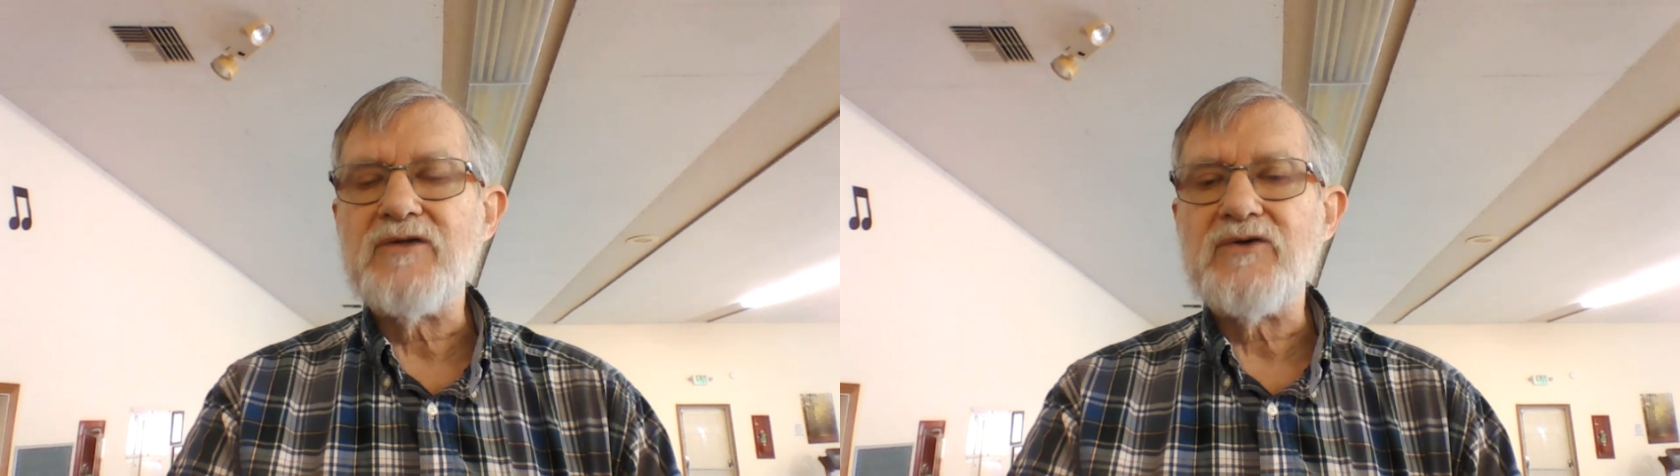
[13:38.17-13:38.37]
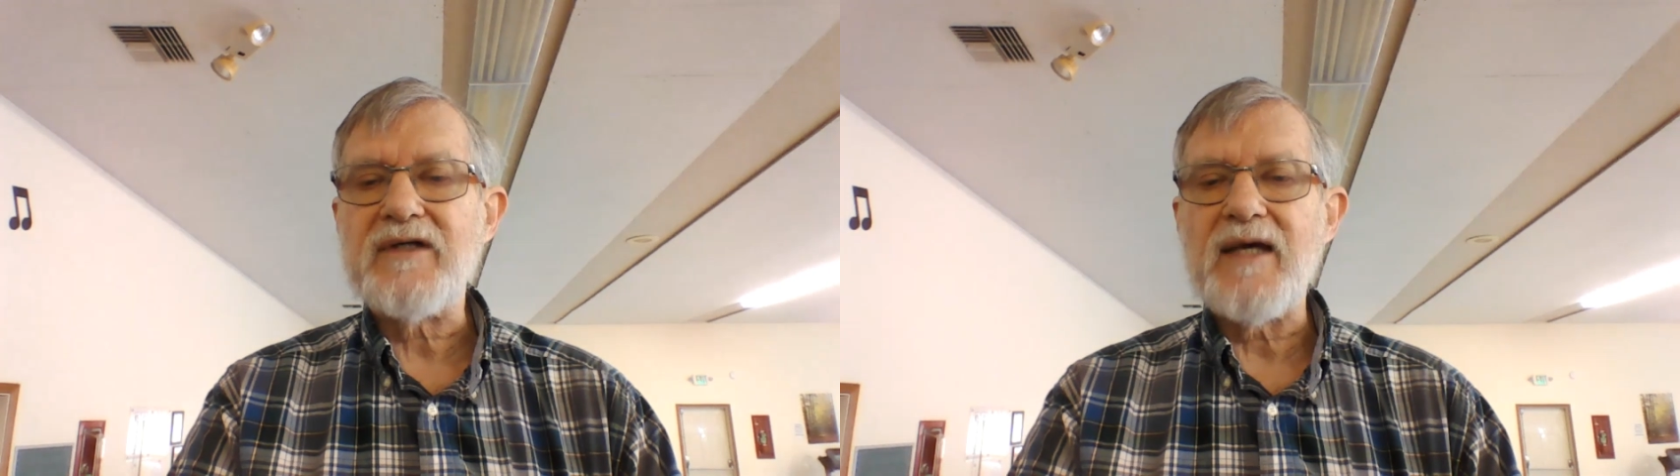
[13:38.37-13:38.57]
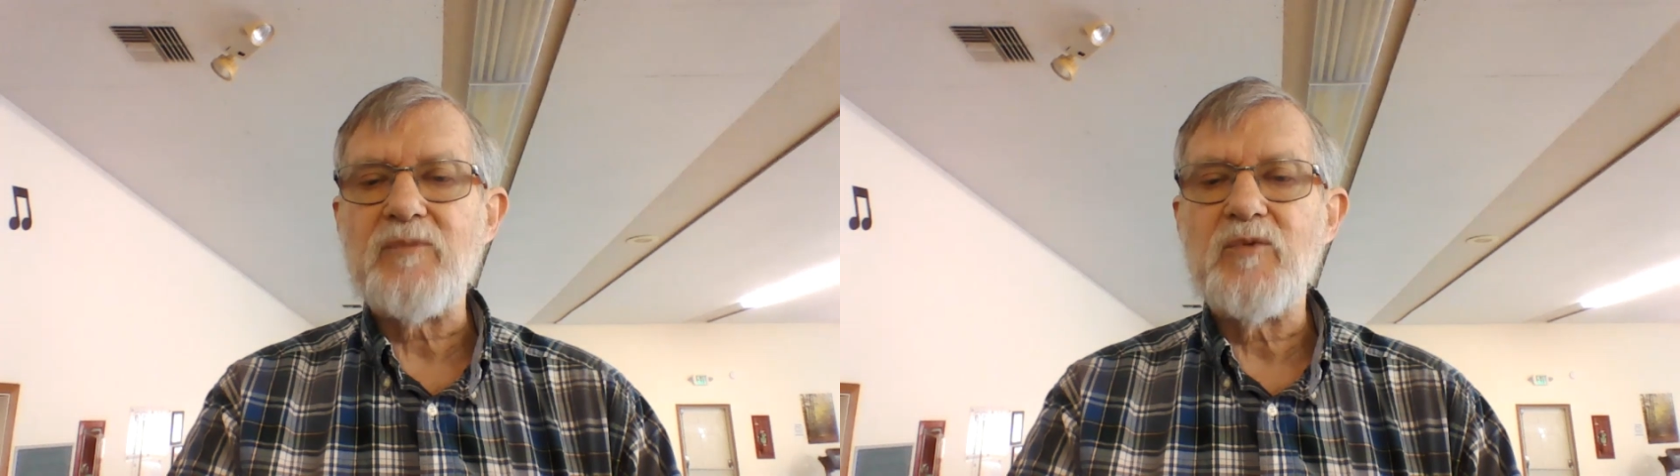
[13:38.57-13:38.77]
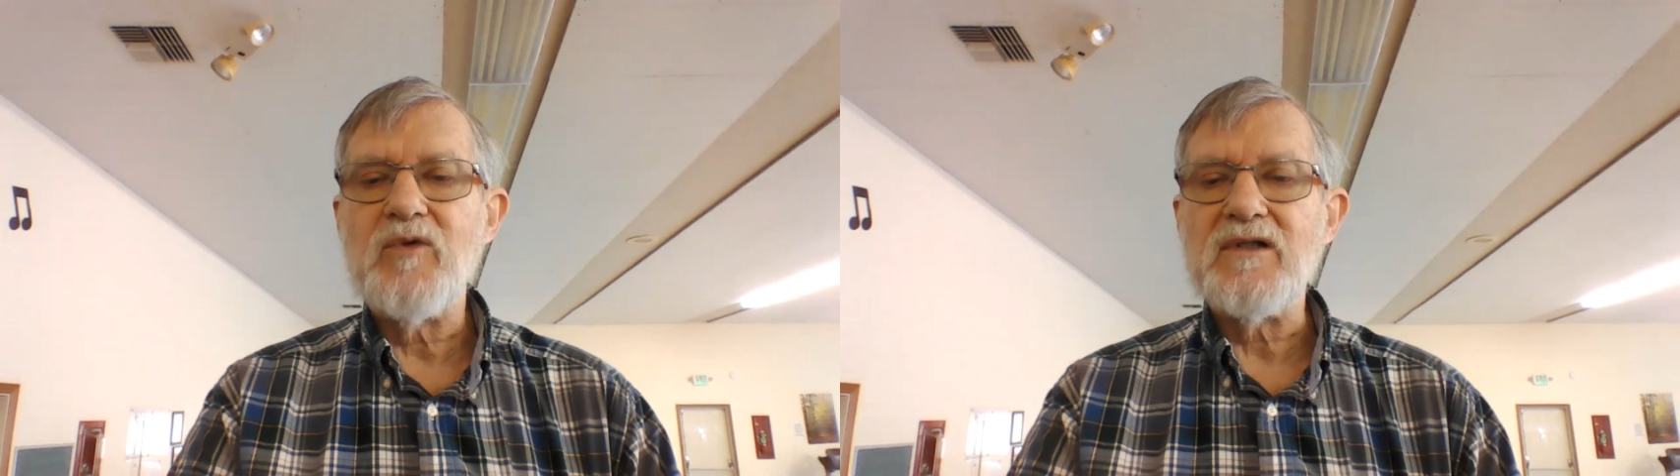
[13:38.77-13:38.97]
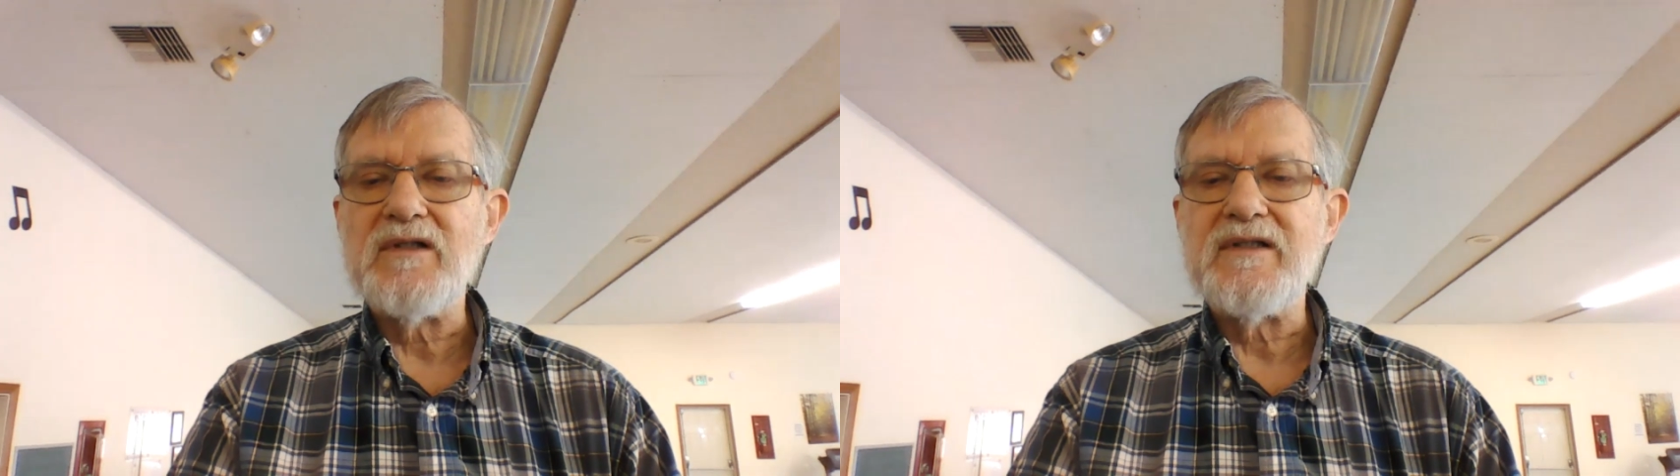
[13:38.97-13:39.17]
your
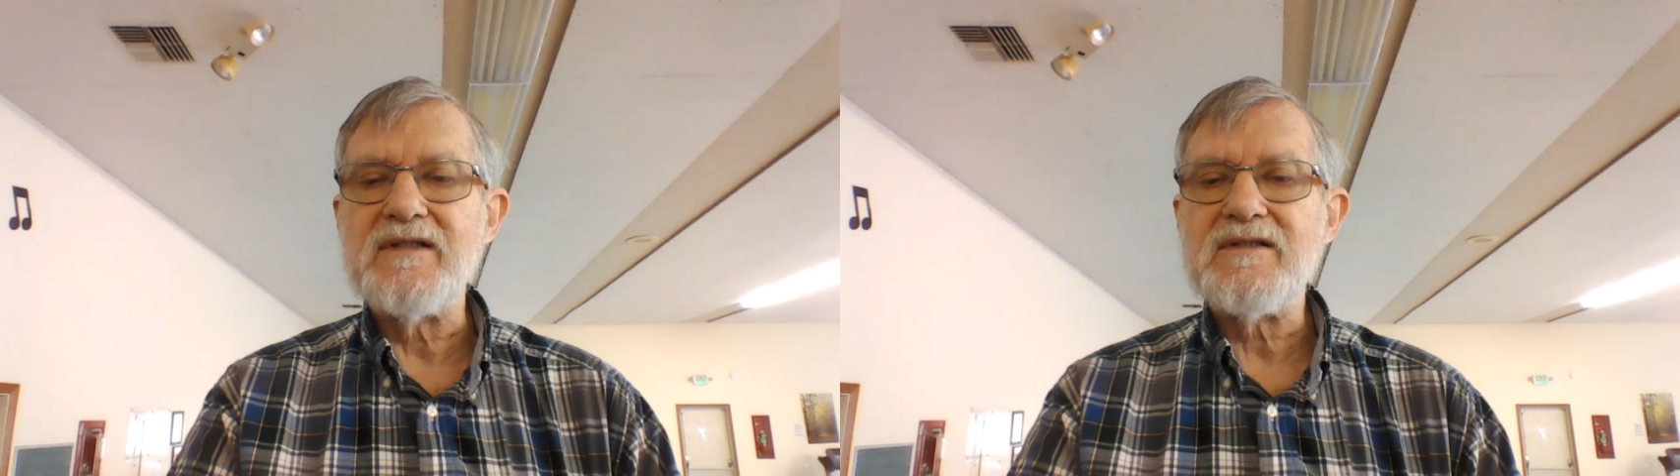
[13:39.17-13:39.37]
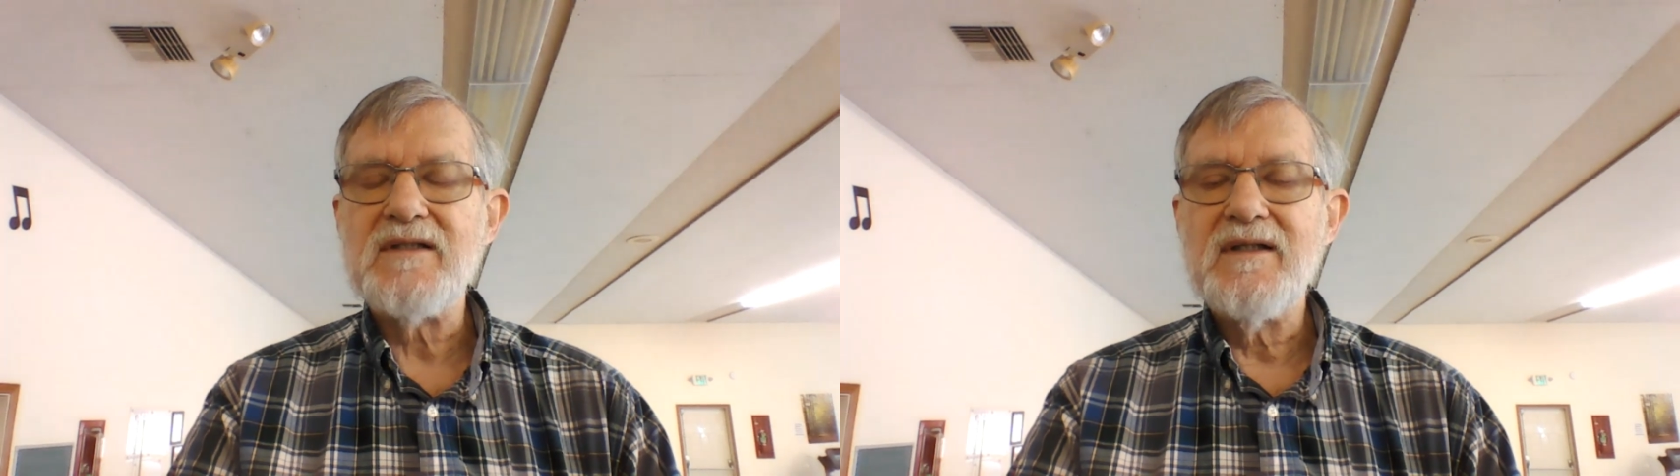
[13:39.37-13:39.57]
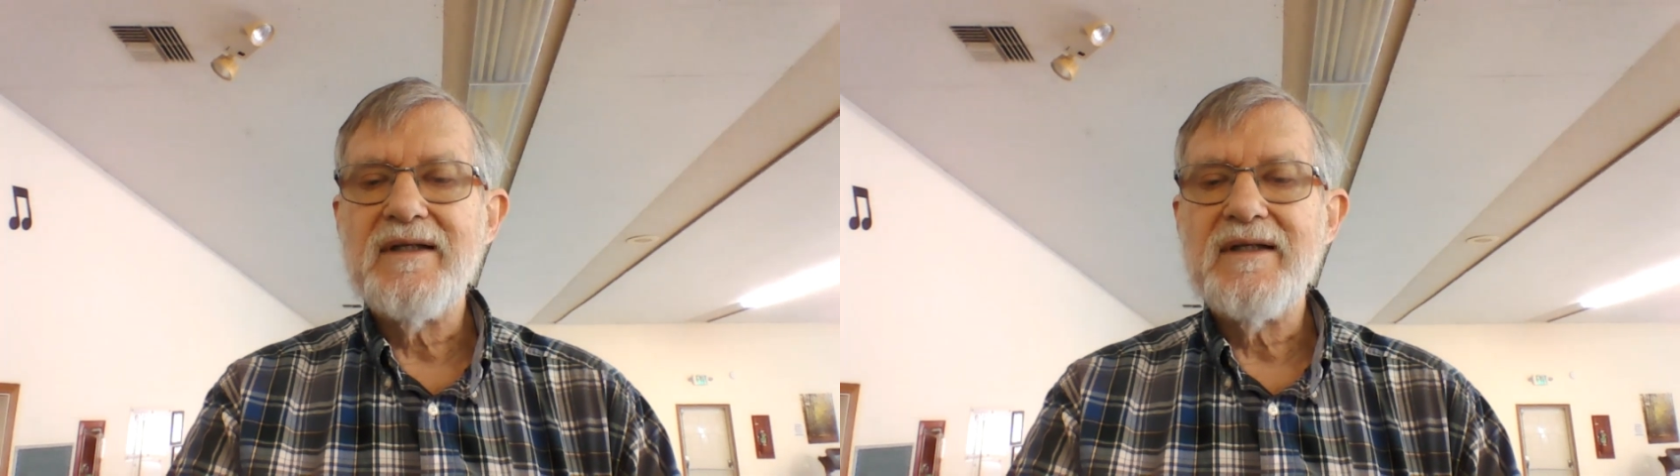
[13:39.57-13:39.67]
capabilities,